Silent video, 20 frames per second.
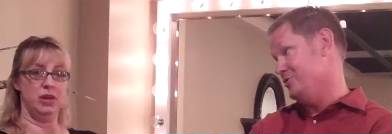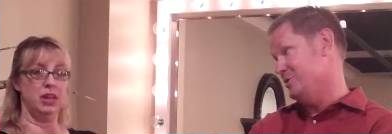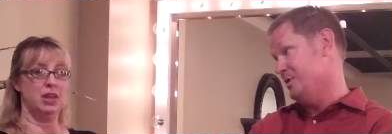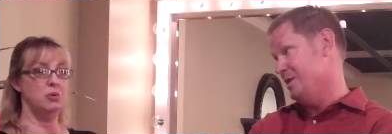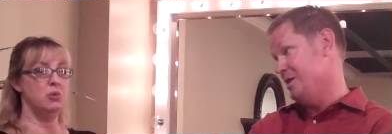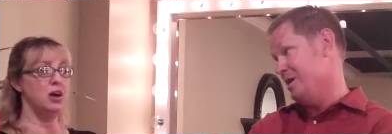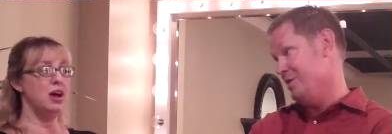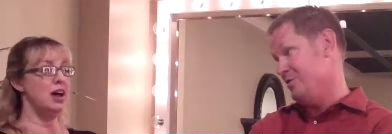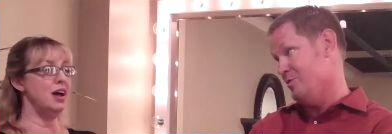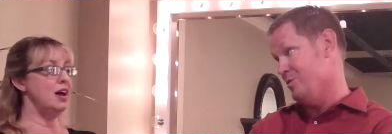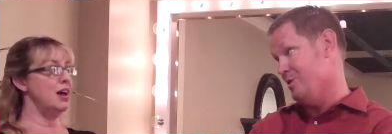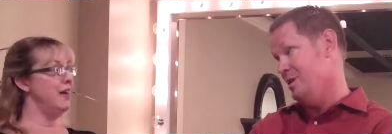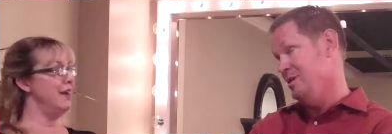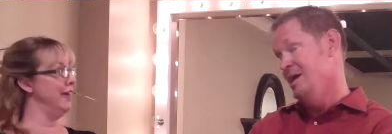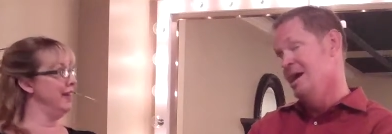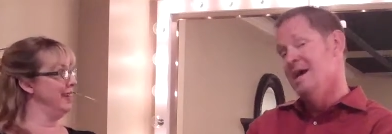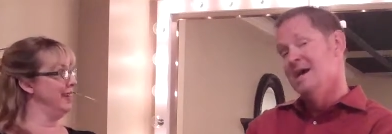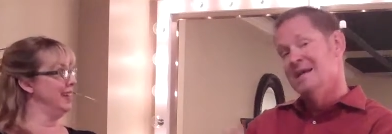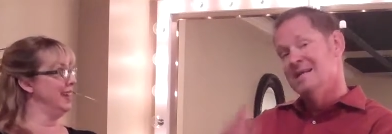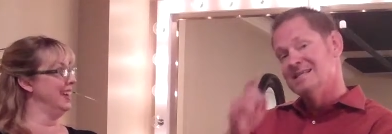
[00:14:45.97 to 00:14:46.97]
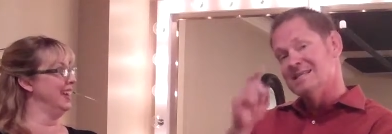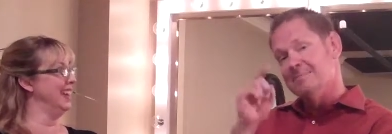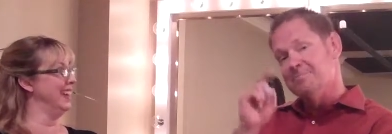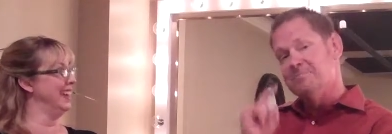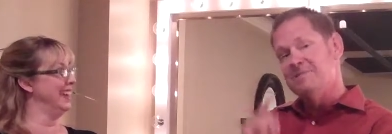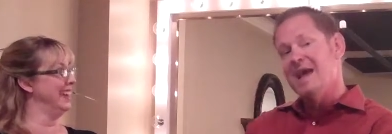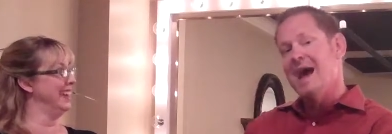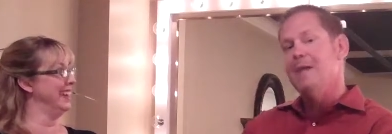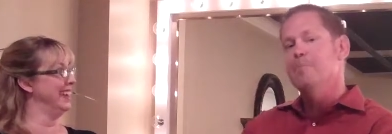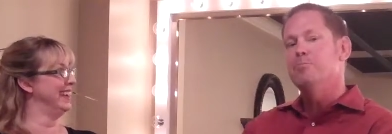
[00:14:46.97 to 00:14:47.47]
Speaker 1: doing we another will. one.
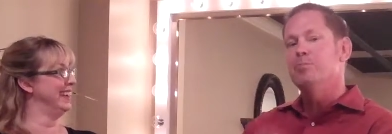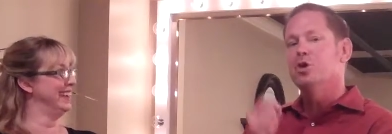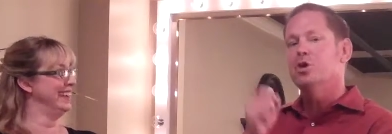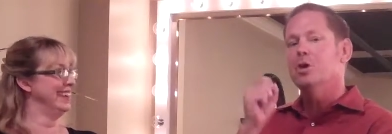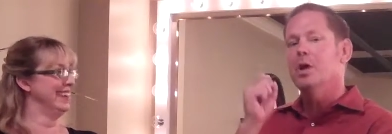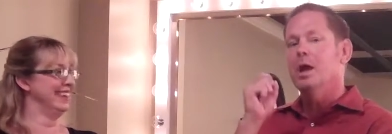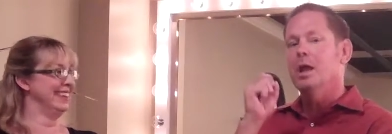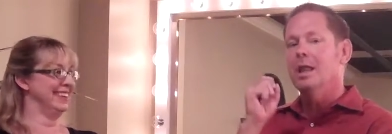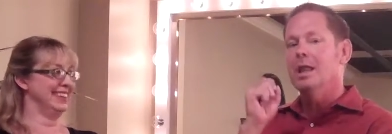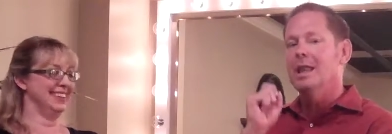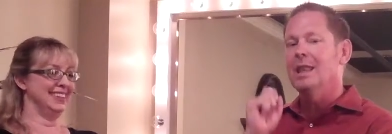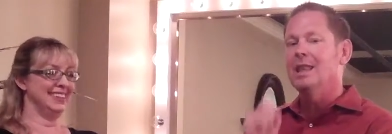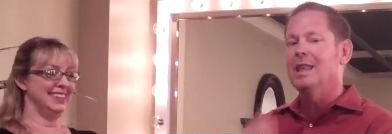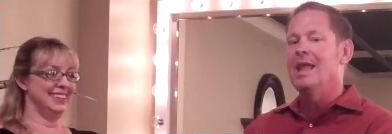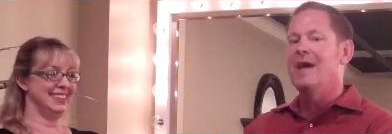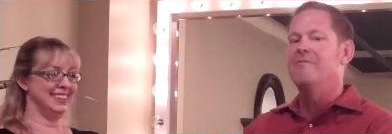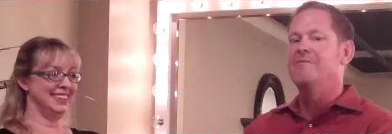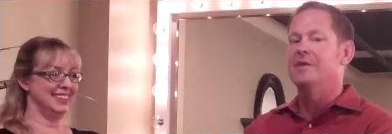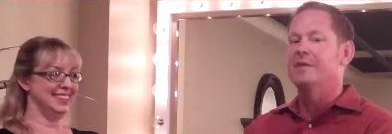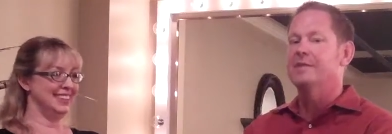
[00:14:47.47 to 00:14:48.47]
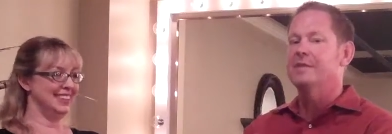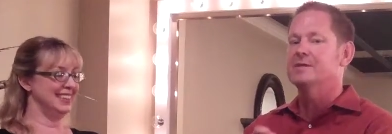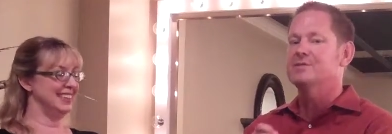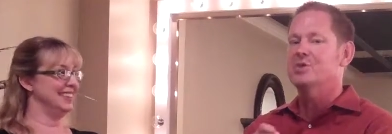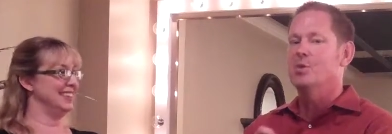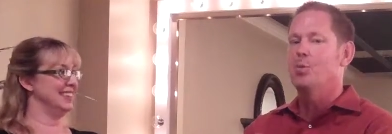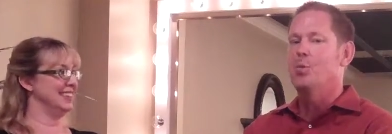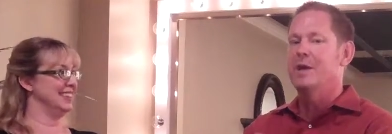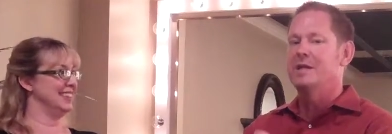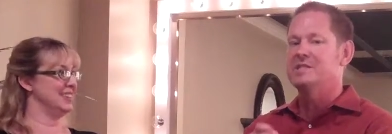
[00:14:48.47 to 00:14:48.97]
September 11th, it's
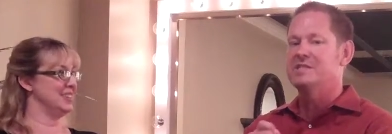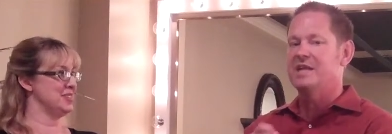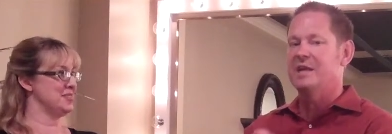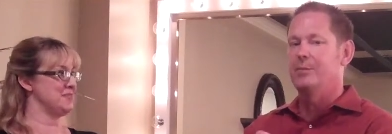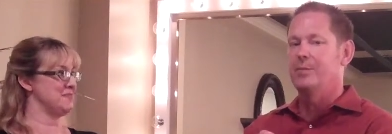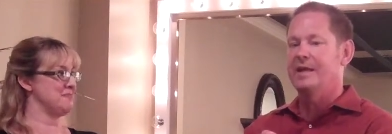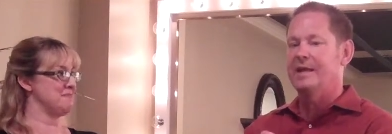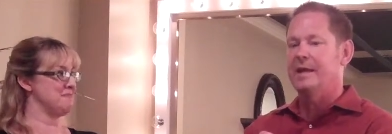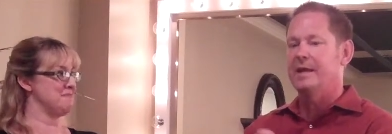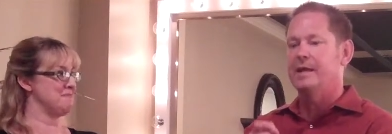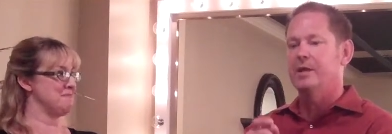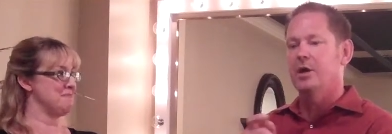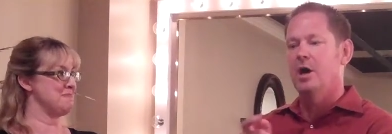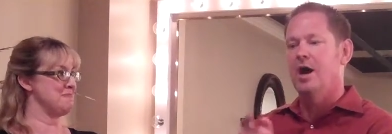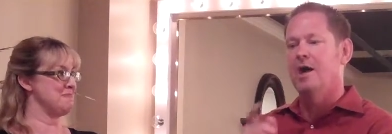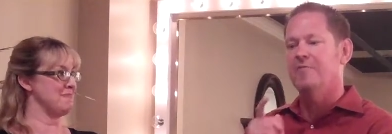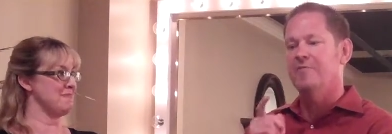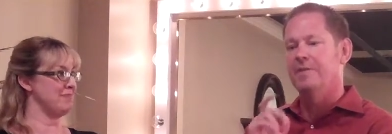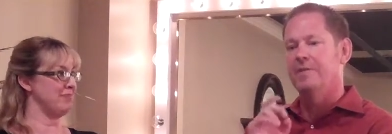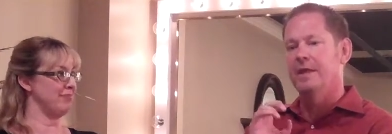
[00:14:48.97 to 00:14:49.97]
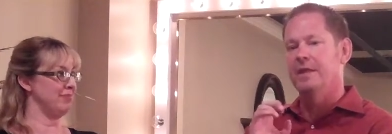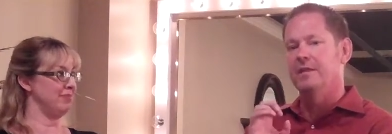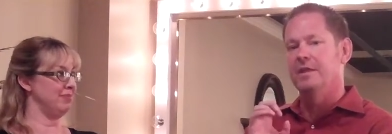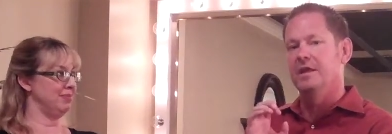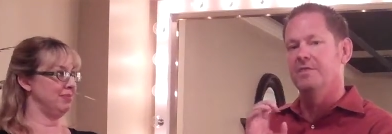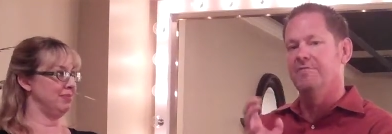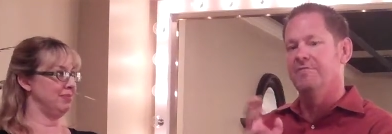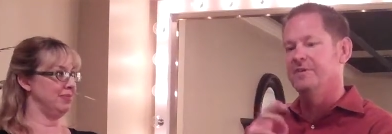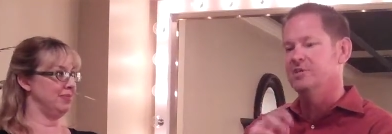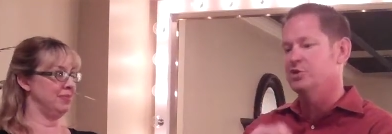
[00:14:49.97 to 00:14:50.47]
a Wednesday. We kick it off, and then the
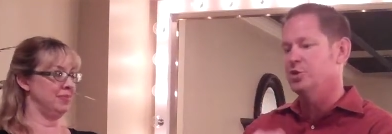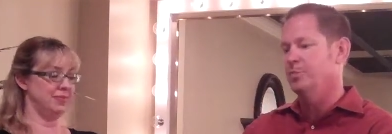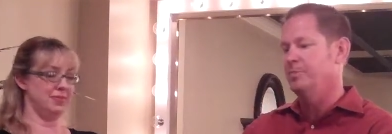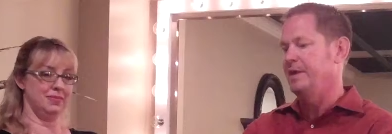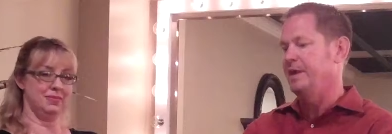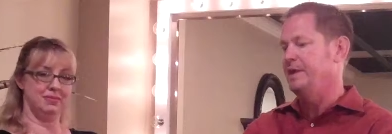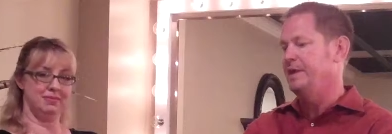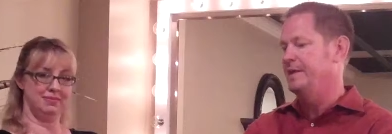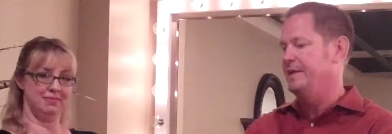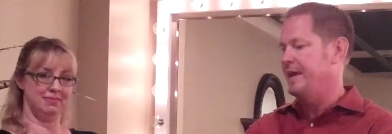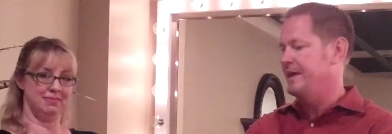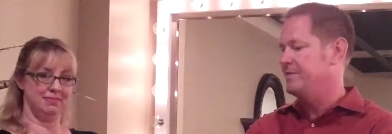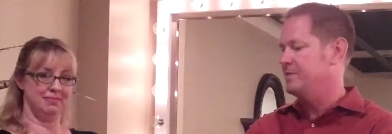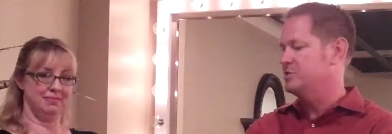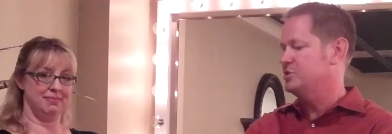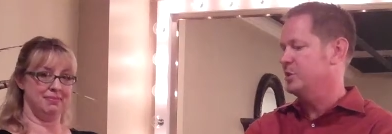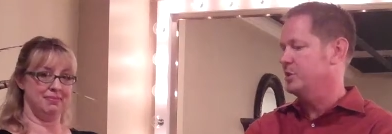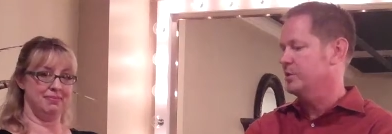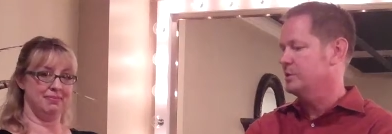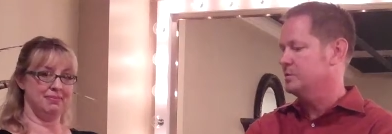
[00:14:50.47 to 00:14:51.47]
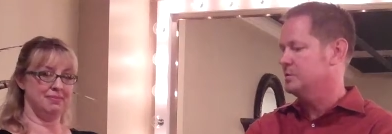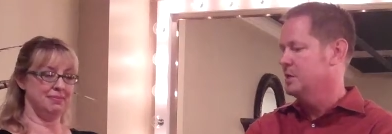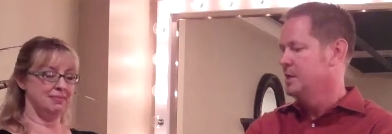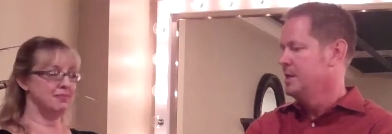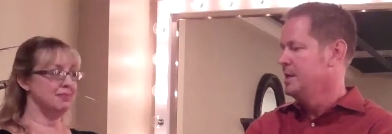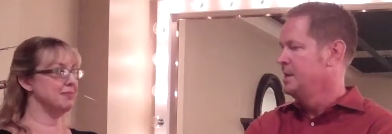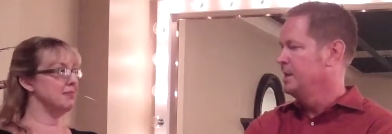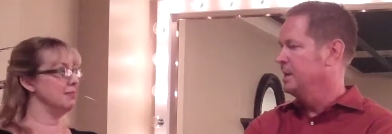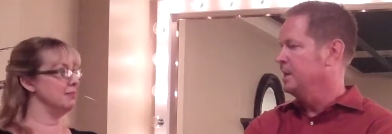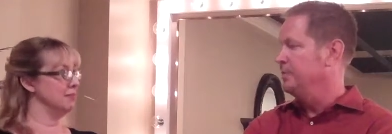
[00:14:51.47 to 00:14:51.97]
official media day this year is
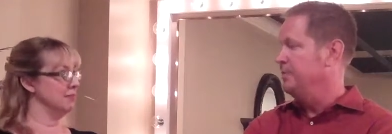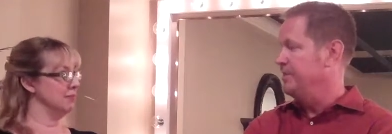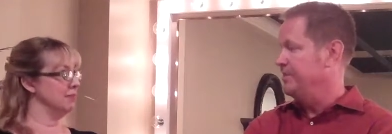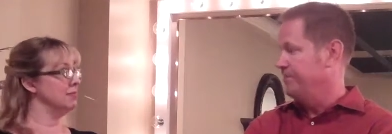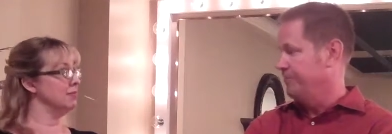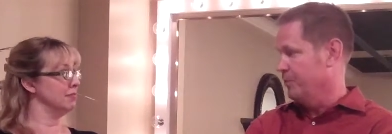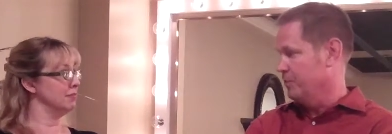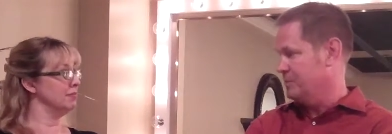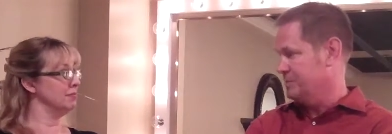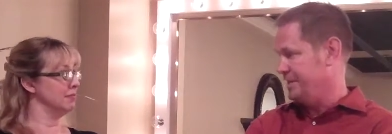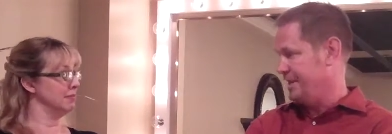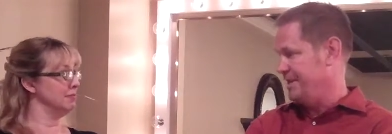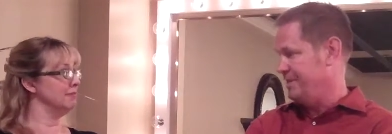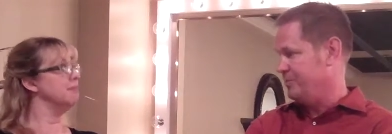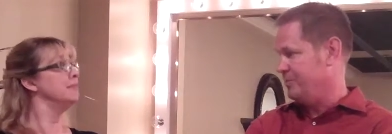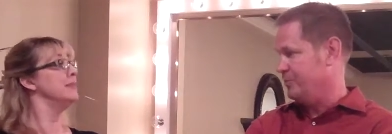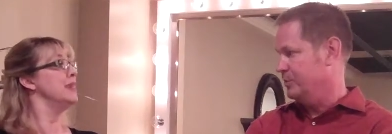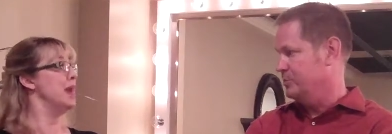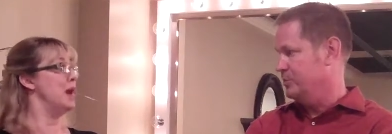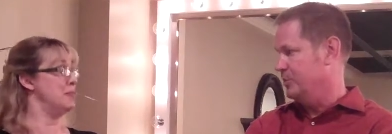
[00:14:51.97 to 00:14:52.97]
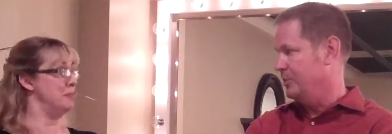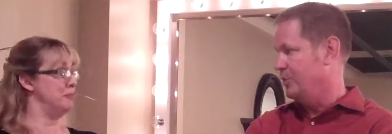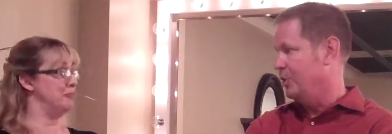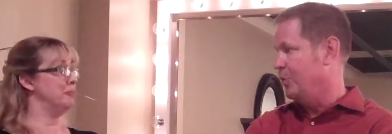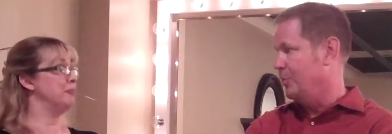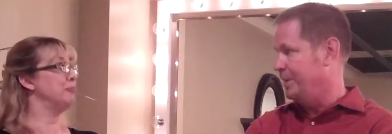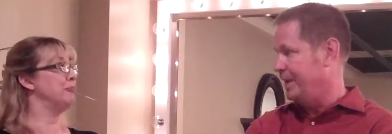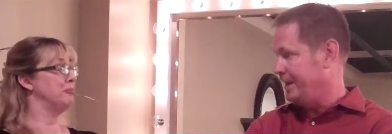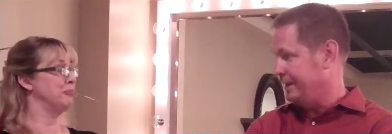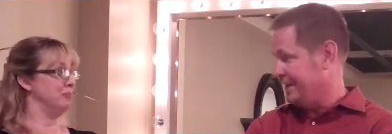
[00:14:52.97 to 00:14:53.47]
going to be the 14th. We're doing
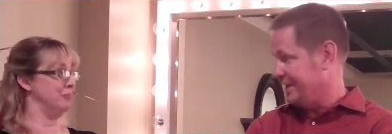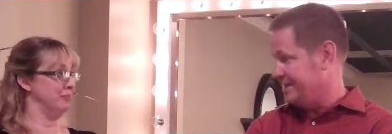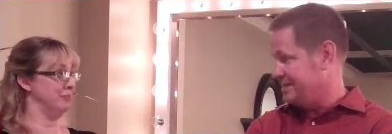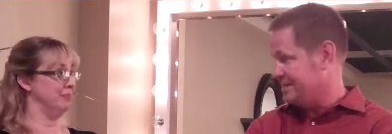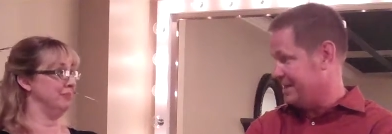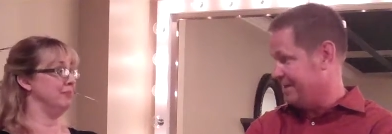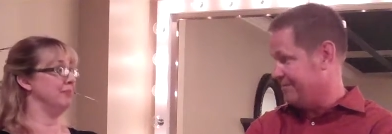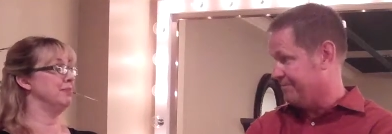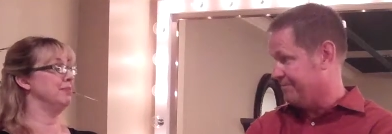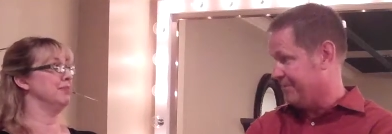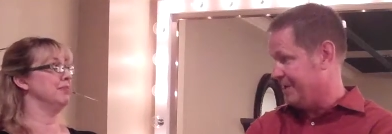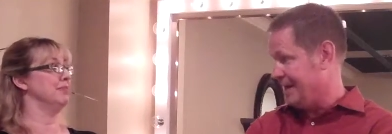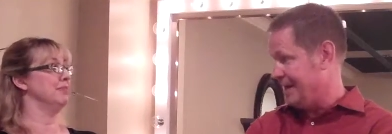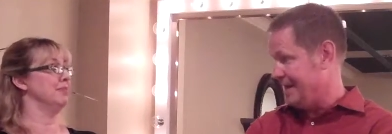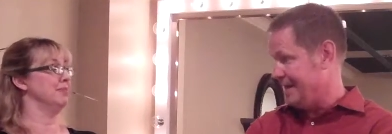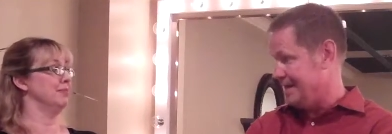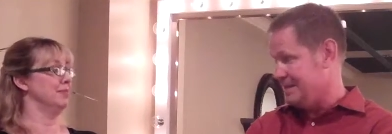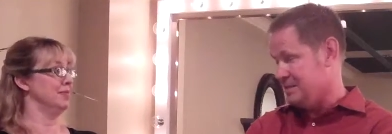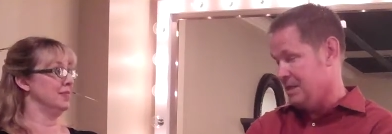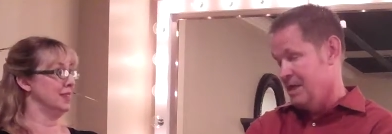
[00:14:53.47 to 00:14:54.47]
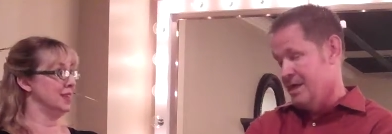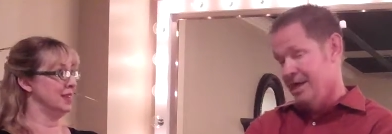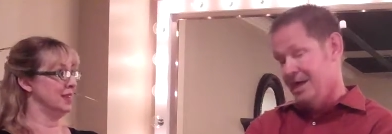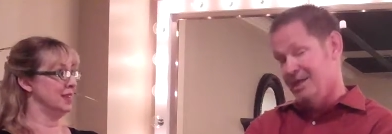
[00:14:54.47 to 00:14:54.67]
opening nights on Fridays.